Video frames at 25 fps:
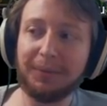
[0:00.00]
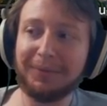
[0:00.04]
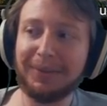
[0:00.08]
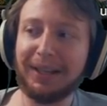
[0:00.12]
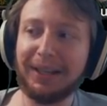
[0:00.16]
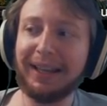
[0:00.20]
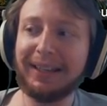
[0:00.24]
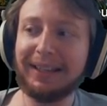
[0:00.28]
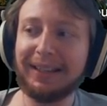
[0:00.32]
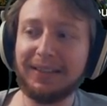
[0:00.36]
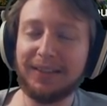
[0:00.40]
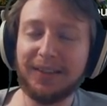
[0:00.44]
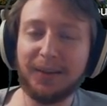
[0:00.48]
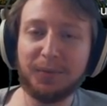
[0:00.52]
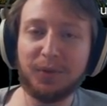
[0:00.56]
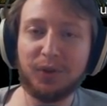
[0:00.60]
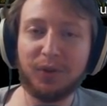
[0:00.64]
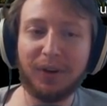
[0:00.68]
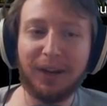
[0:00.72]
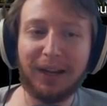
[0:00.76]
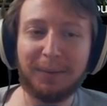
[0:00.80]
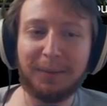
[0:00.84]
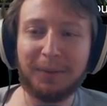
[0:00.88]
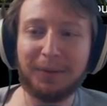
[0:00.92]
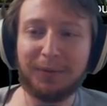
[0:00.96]
like and
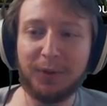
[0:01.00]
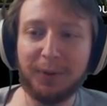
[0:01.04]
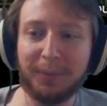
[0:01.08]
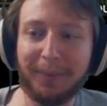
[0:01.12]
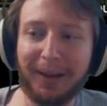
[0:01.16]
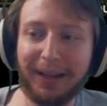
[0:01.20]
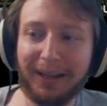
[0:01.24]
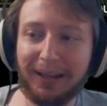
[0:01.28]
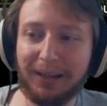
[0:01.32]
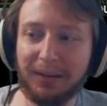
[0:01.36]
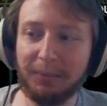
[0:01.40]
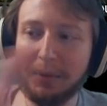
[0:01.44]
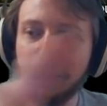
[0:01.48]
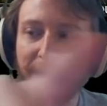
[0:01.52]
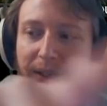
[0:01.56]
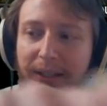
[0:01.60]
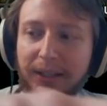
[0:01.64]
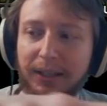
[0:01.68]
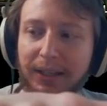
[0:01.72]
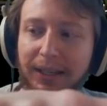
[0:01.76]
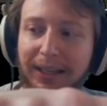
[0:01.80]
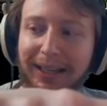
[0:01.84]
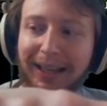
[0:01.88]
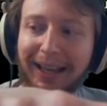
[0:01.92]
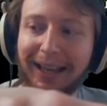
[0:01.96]
subscribe if you're making
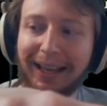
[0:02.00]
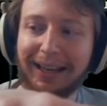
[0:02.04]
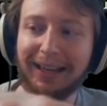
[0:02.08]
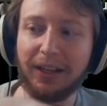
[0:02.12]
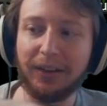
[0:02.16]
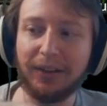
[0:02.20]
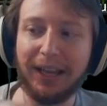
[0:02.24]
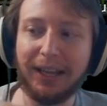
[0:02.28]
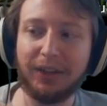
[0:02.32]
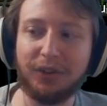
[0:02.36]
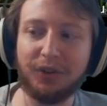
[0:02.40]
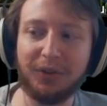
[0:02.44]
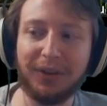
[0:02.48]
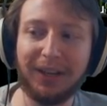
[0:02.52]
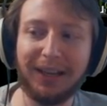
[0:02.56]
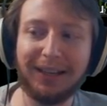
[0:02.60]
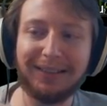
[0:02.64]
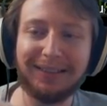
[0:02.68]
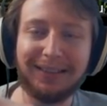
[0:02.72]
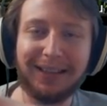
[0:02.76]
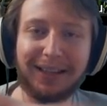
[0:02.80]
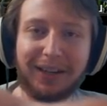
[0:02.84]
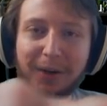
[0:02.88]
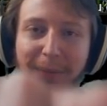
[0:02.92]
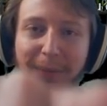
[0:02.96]
money, and I'll catch you guys
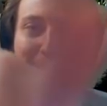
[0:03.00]
later.